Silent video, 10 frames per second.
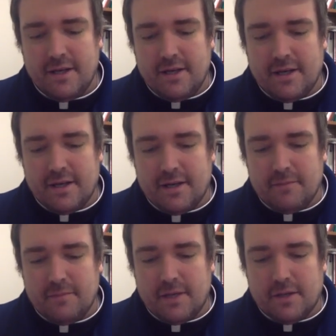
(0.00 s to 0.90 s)

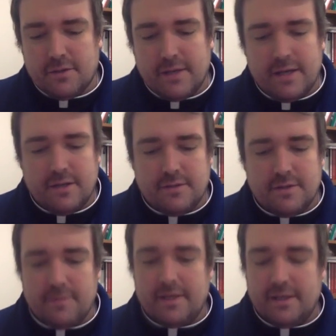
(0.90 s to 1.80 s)
I'll try to do
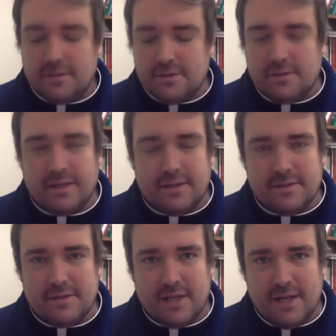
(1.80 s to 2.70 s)
something else like
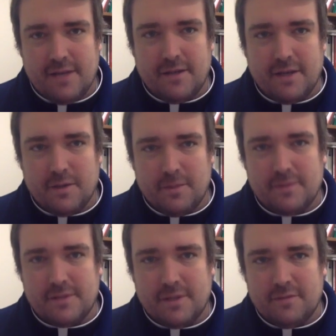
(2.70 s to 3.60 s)
this again. I hope it
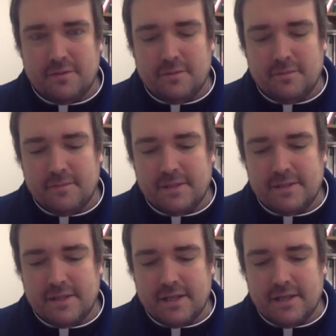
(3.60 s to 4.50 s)
was helpful.
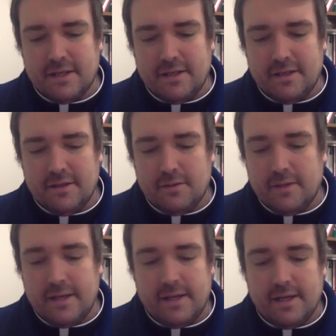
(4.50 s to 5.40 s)
But either
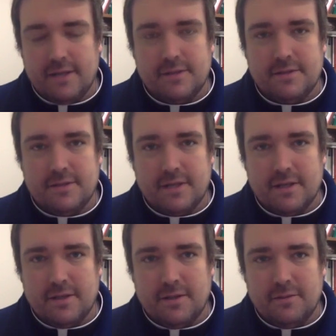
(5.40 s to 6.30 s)
way,
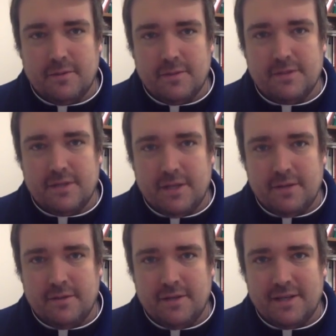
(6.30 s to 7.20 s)
we miss you
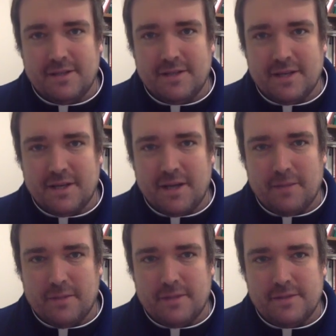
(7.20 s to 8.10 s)
here, and
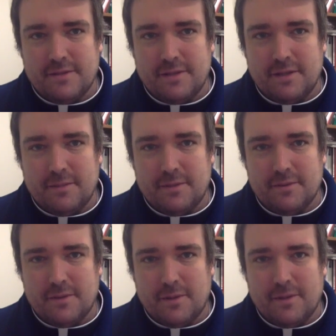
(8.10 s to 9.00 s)
God bless and keep you.
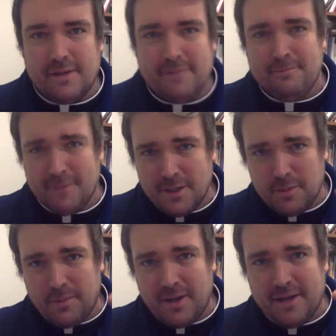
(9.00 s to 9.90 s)
All right,
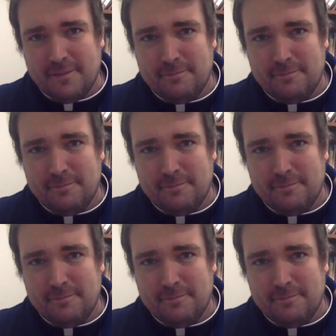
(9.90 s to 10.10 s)
goodbye.